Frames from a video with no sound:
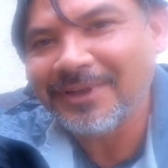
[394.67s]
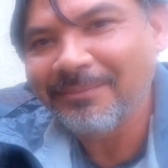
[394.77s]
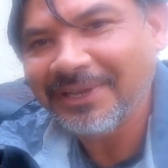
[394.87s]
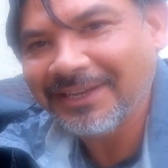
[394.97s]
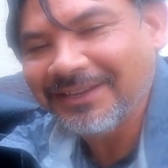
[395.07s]
Saw
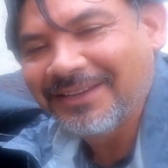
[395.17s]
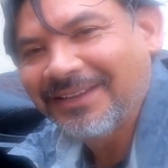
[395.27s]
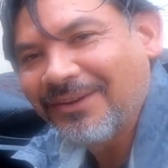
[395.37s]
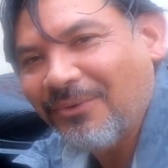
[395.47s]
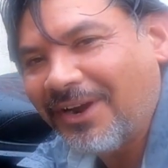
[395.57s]
a big
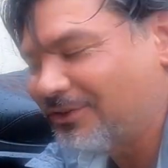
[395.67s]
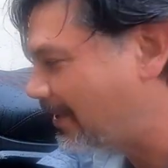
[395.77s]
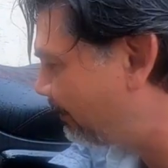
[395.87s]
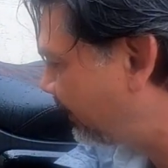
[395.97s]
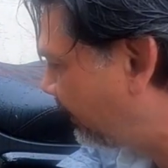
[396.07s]
water
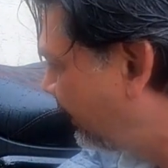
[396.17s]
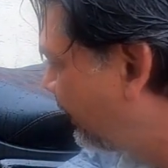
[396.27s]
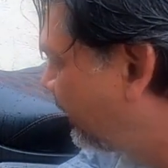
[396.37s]
drop there.